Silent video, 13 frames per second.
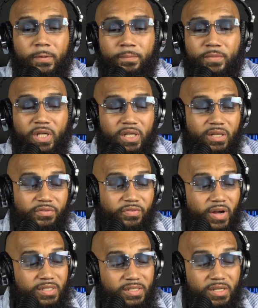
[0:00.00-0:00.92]
Nigga, if
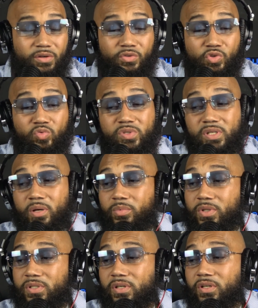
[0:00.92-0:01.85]
I tell you
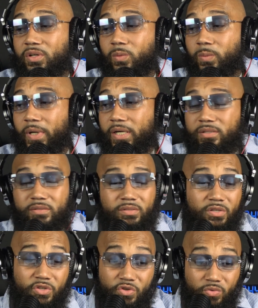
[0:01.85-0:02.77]
something to correct
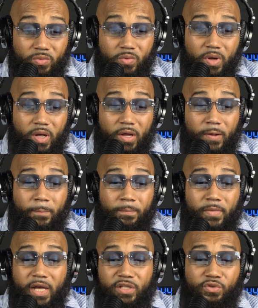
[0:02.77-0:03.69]
you
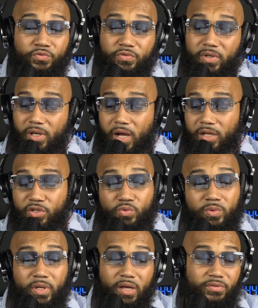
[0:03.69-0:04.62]
and you feel like
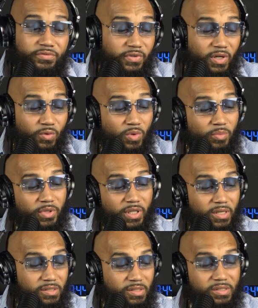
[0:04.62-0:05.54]
you can't fuck with me
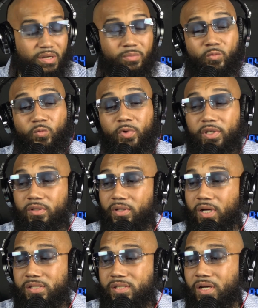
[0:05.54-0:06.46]
because of something real
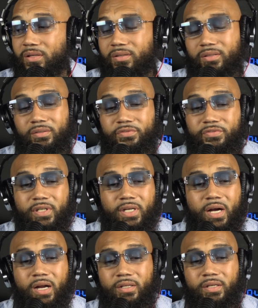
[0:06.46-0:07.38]
I say, then get the fuck
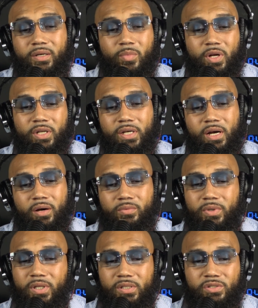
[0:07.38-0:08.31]
out of here, my nigga. I
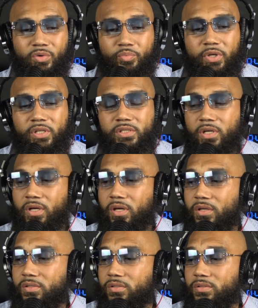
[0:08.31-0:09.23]
don't need your bitch
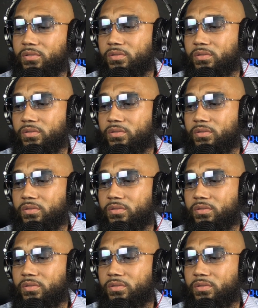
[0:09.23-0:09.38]
ass.